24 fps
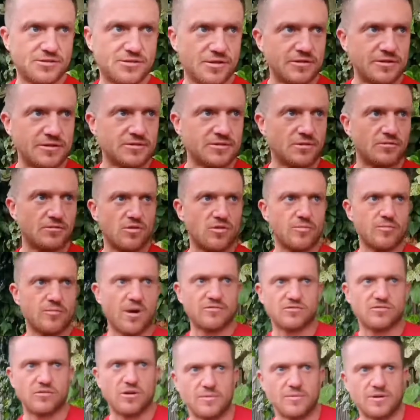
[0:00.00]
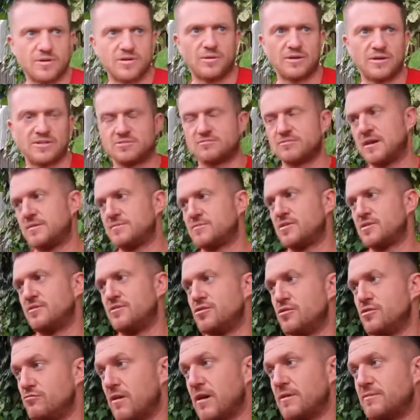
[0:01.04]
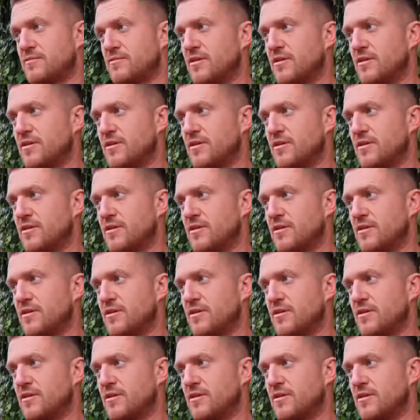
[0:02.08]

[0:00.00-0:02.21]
is you took her into a room after Ahmed Nawaz had raped her and you